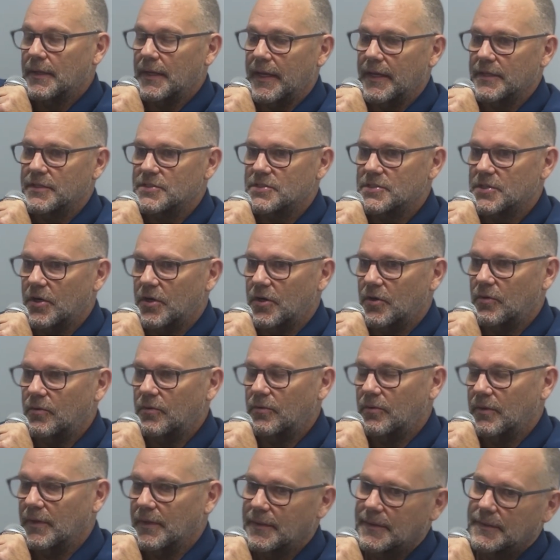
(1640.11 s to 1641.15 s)
And
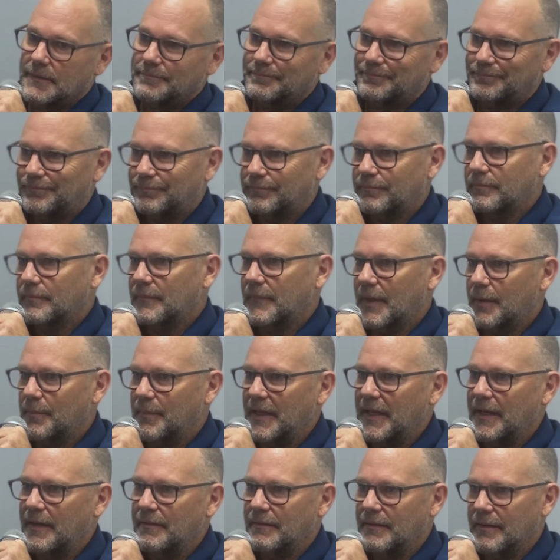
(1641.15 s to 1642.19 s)
so, I
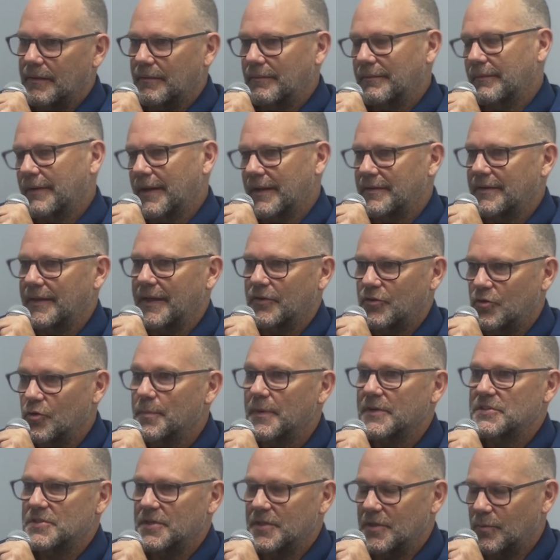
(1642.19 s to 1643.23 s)
mean, not to get too
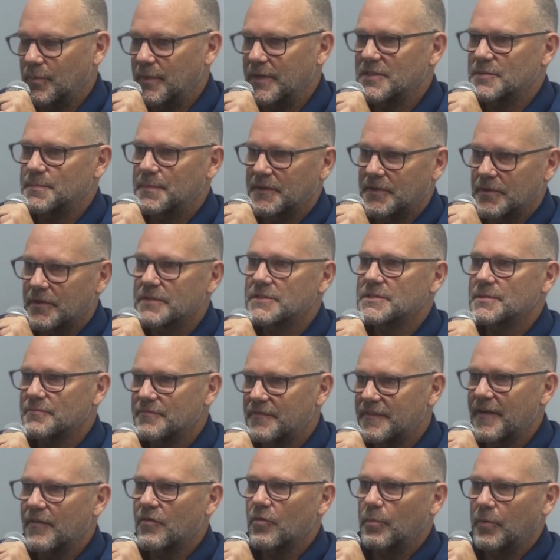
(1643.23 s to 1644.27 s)
much into the weeds, but there are some
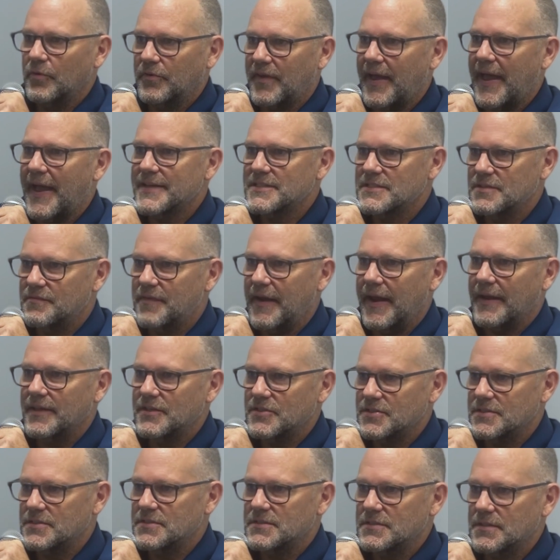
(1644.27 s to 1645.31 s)
favorable tax
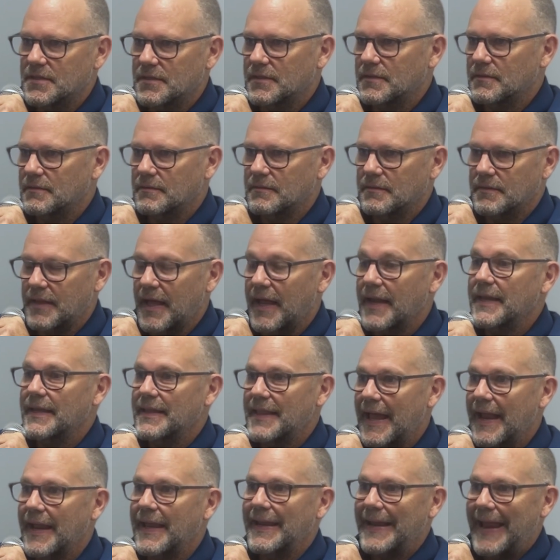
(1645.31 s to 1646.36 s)
advantages
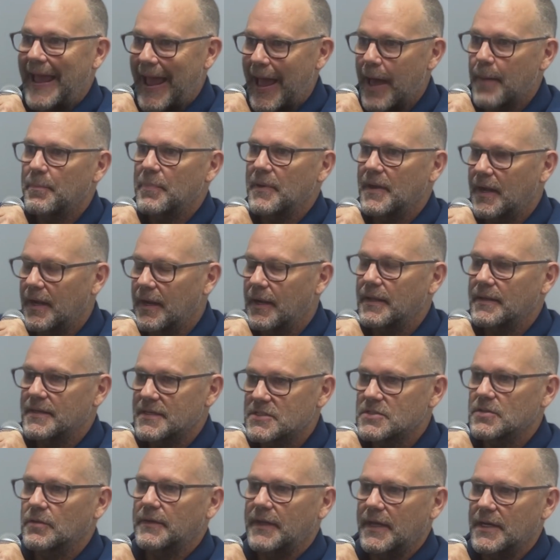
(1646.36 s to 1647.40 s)
that can happen in a
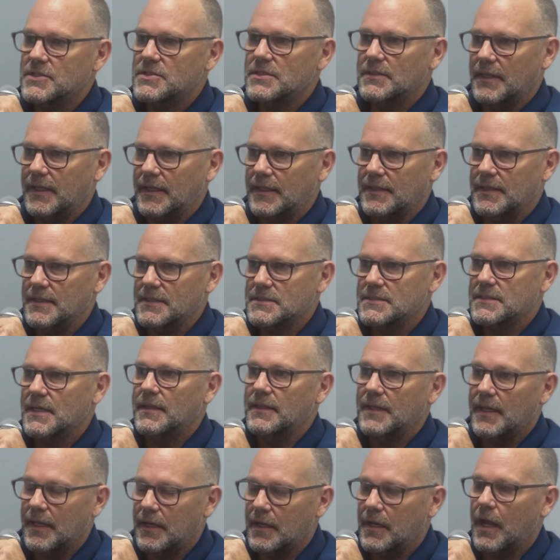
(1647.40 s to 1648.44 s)
dislocation like this. And
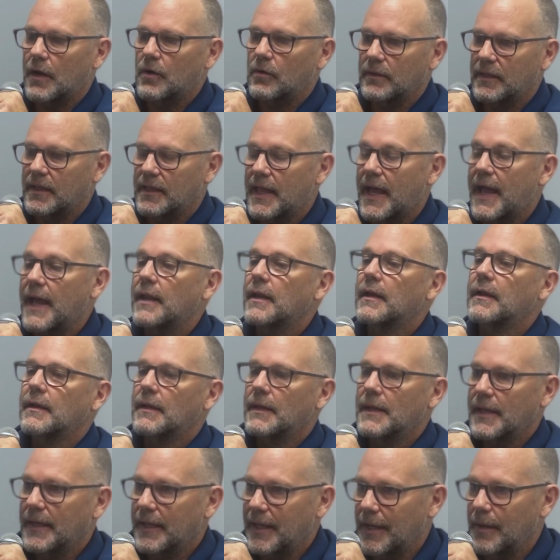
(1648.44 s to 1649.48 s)
then not only that,
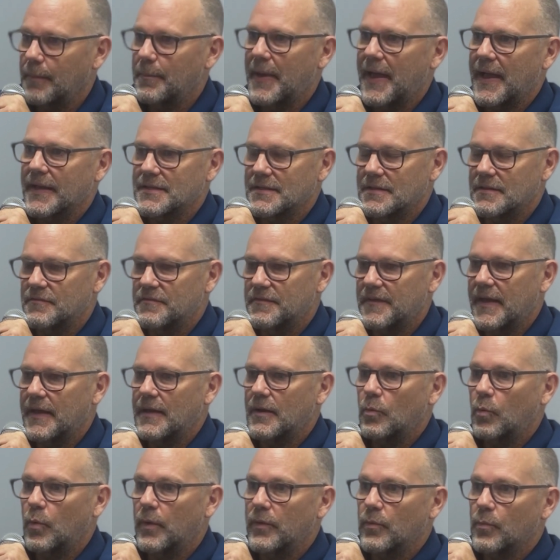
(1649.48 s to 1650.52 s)
getting back to the Fed,
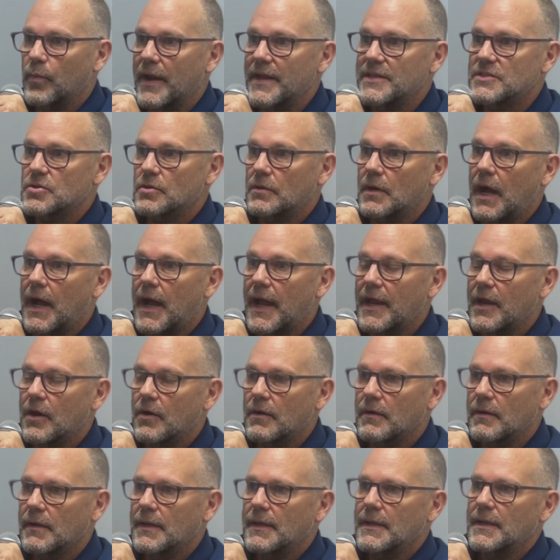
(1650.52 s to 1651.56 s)
when rates are
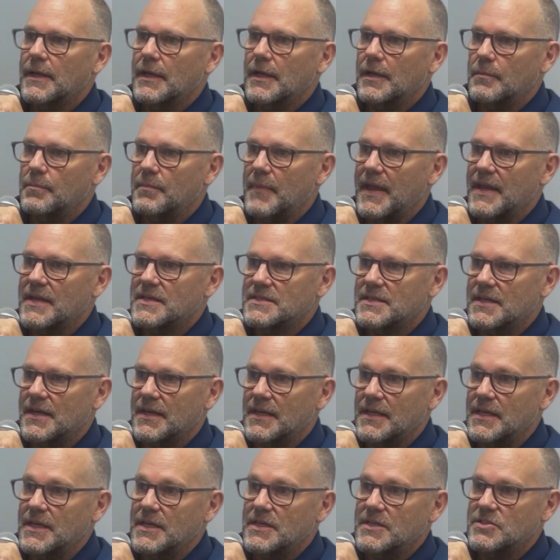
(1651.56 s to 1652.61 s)
higher, it makes it
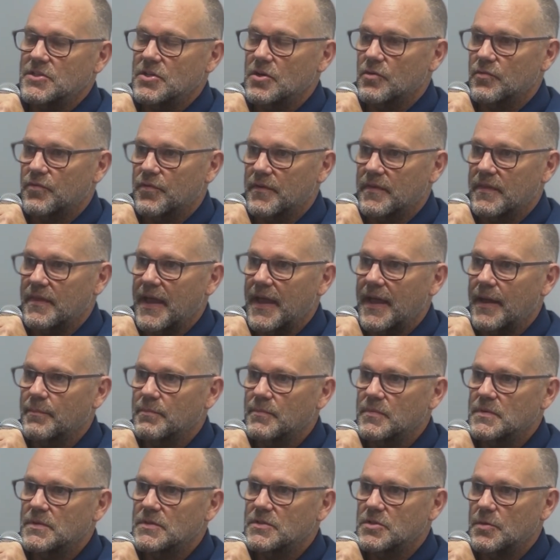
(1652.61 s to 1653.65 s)
easier for them
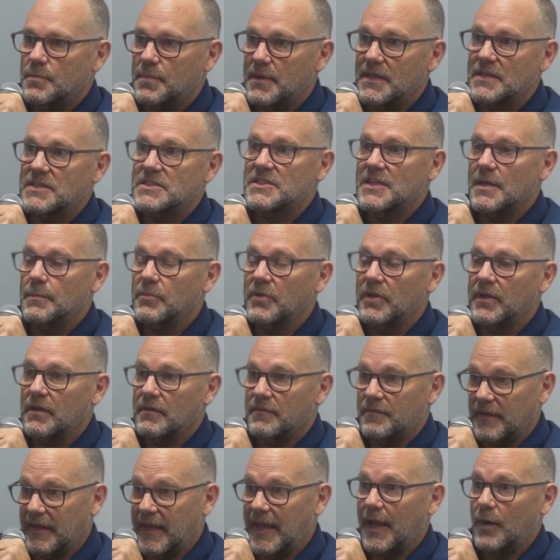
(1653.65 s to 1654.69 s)
to be stimulative
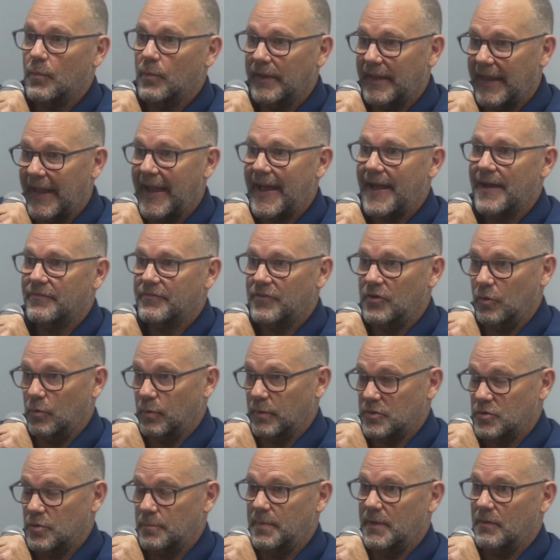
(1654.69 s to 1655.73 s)
again when they have to,
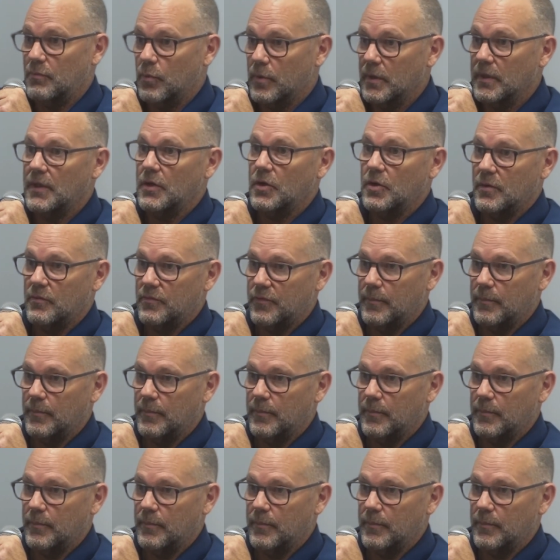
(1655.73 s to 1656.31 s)
which would be really good for